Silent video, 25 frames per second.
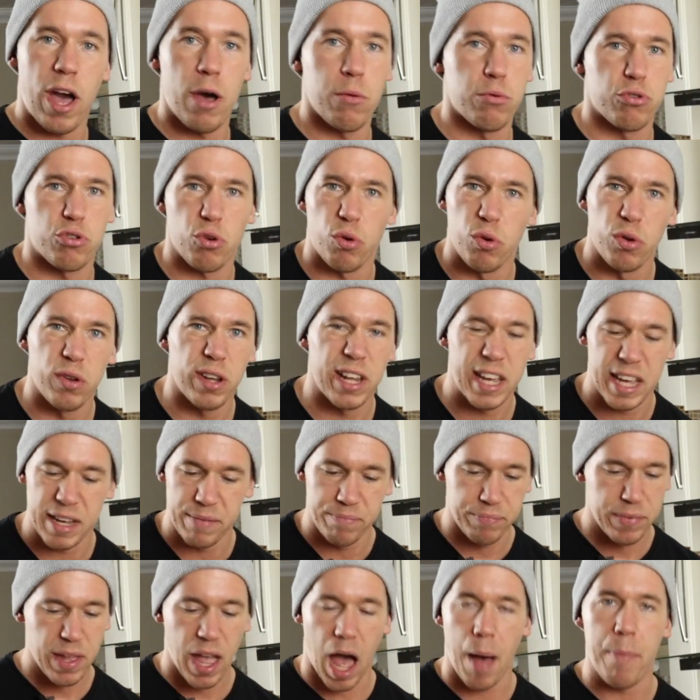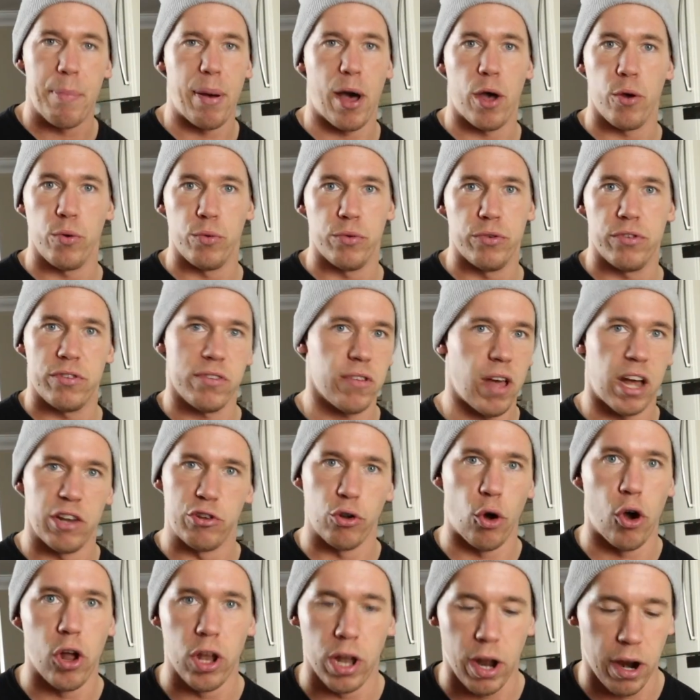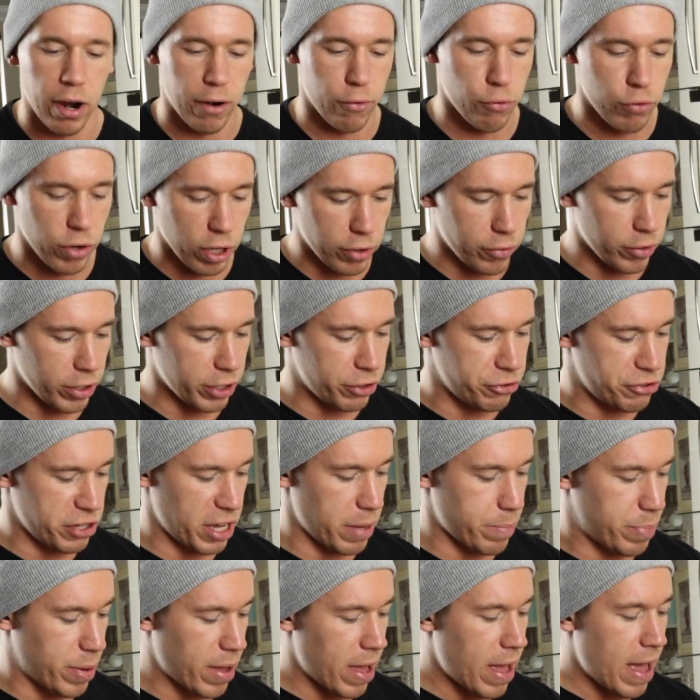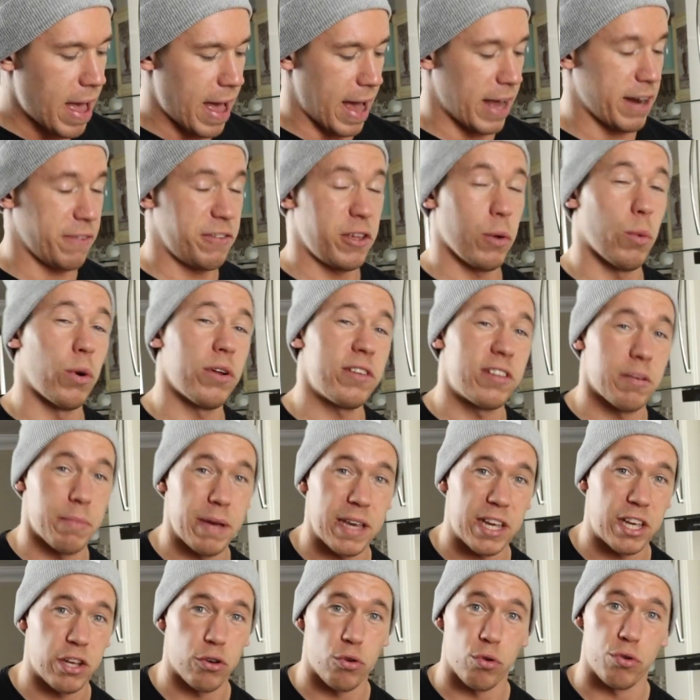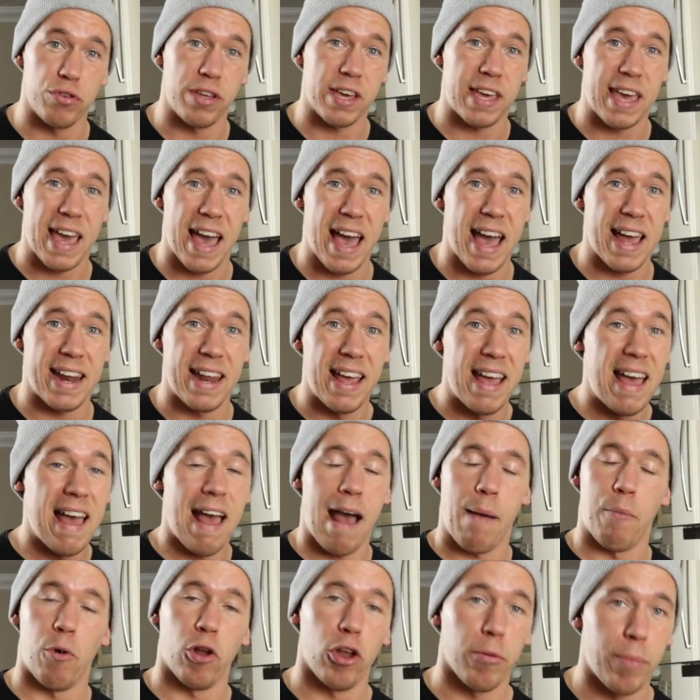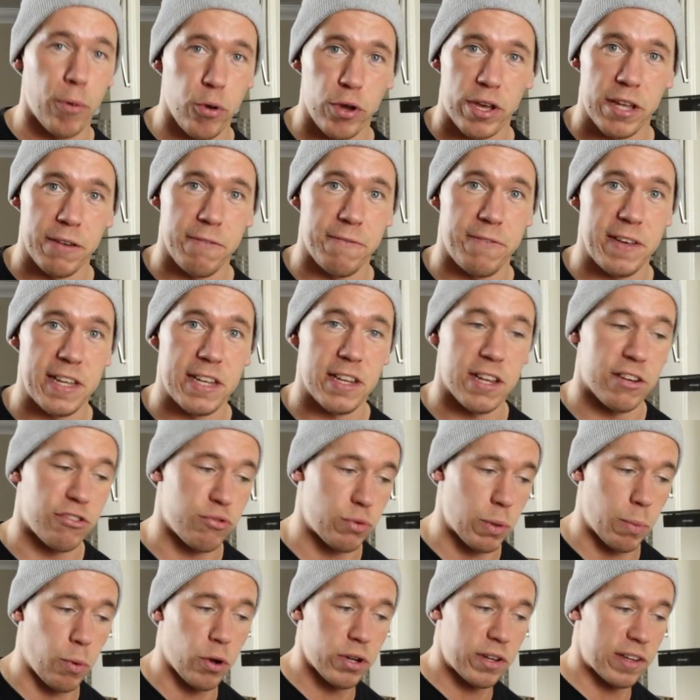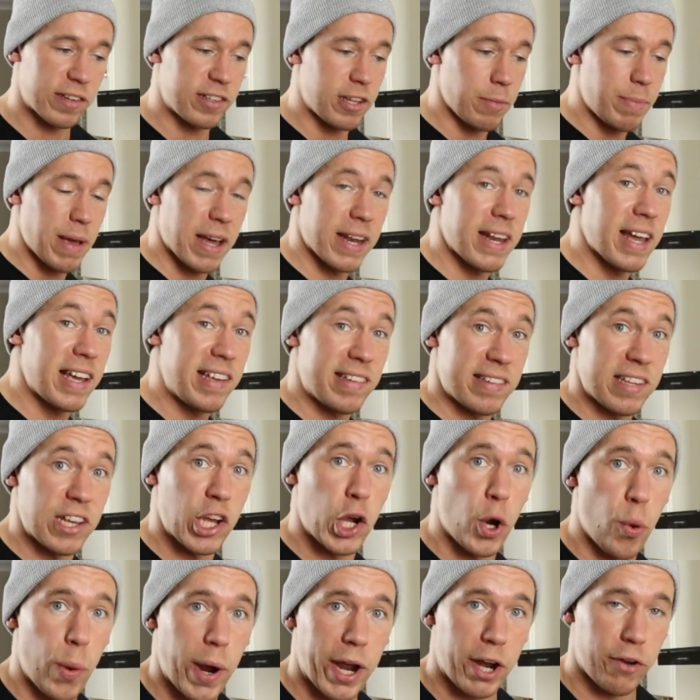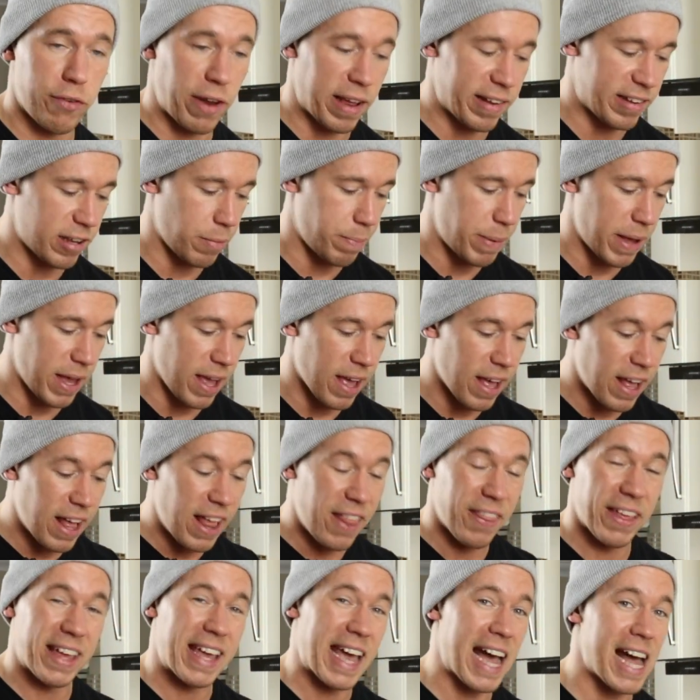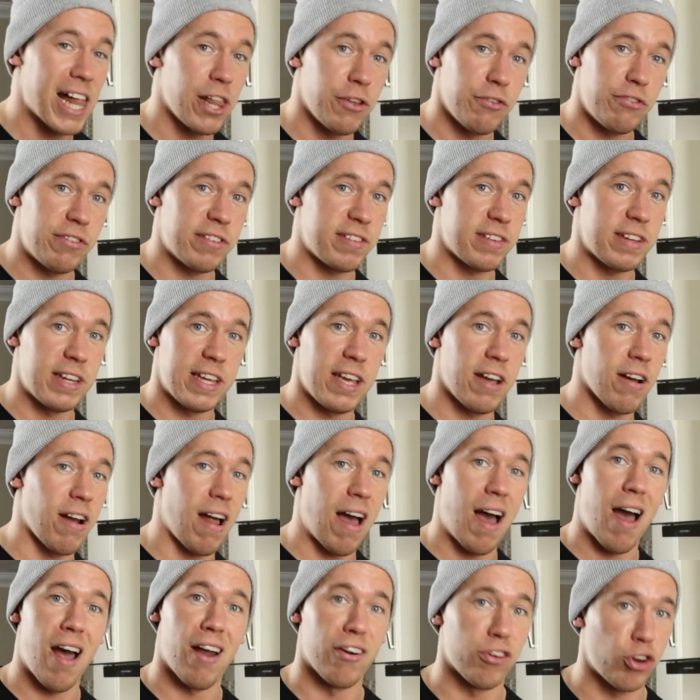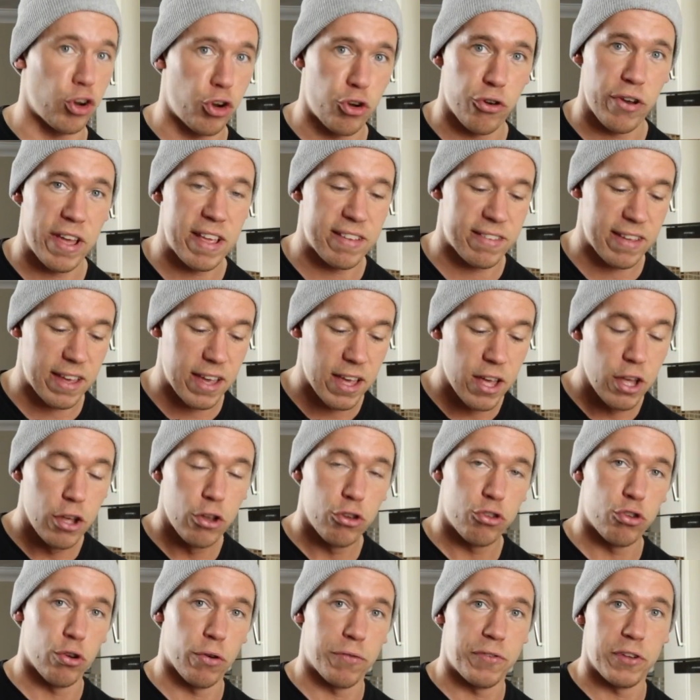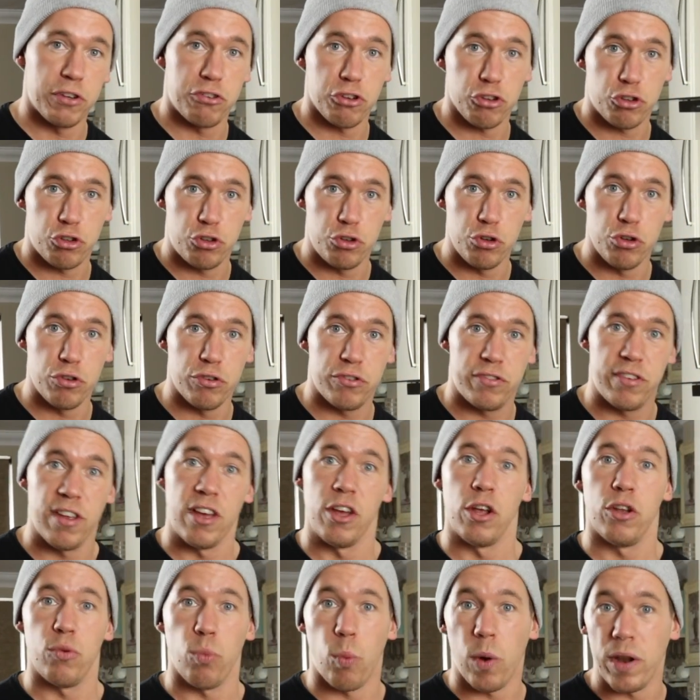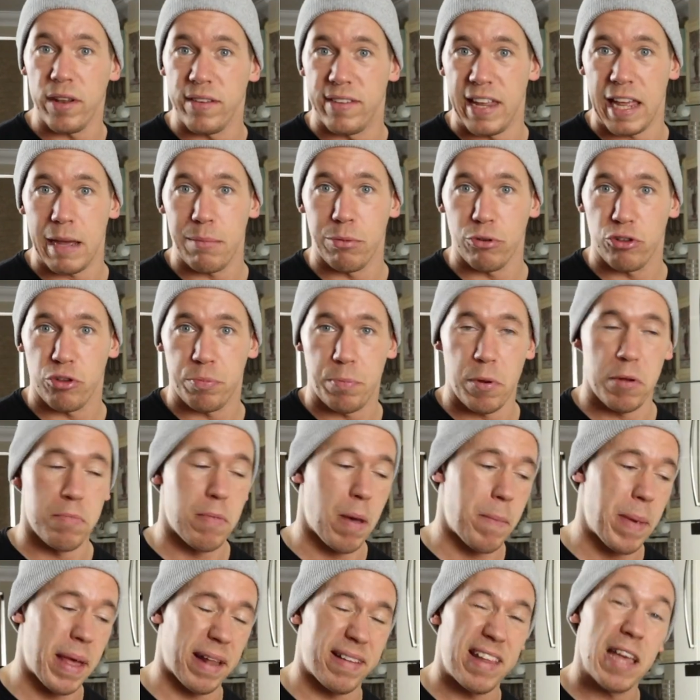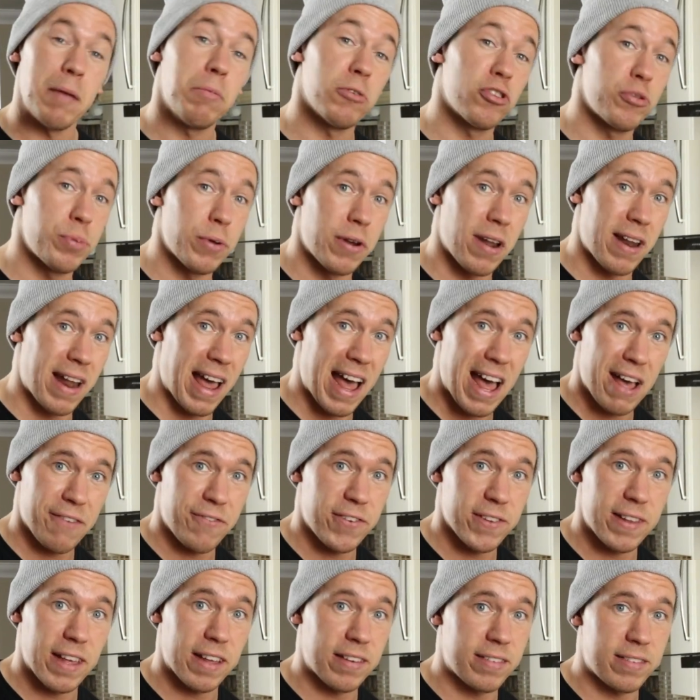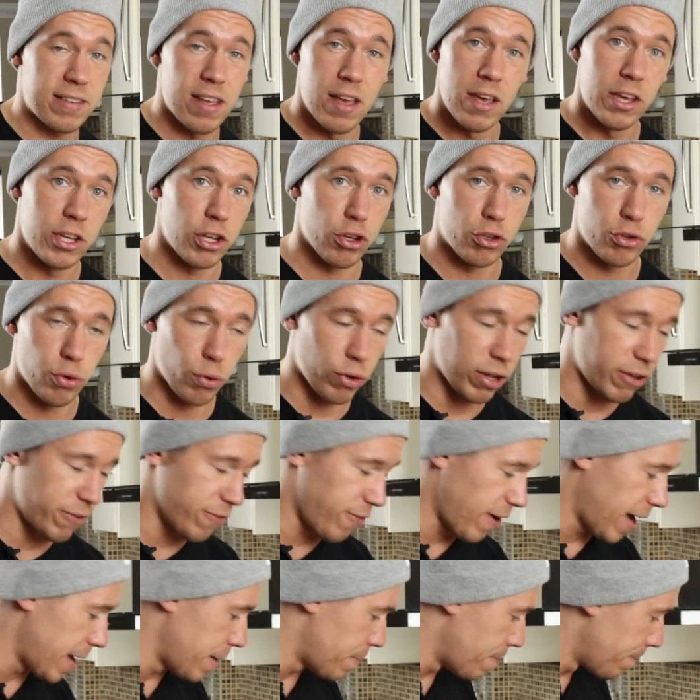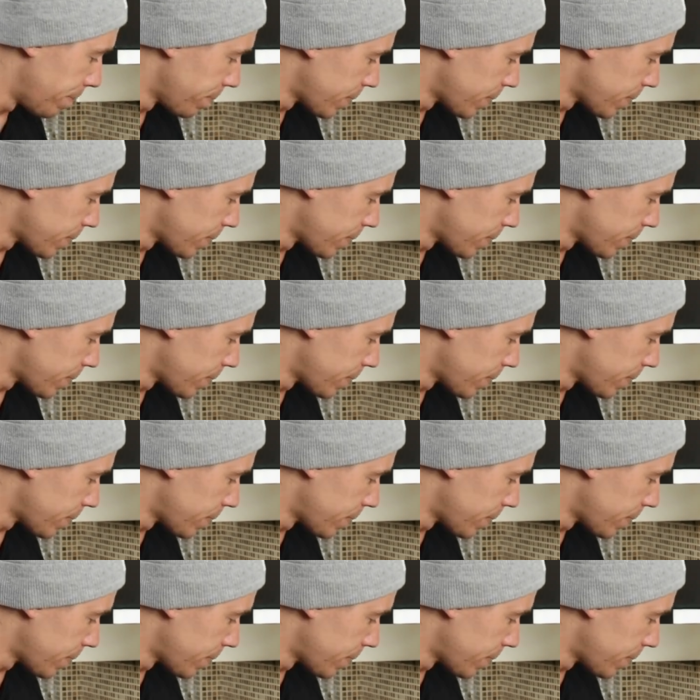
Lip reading: It was only £1, $1, really cheap, and if you want to make your own you can. I'm all about convenience. We want this to be a nice and quick recipe. The calories in here aren't crazy, so if you just use 1 tablespoon, maybe a tablespoon and a half of this, you're totally fine.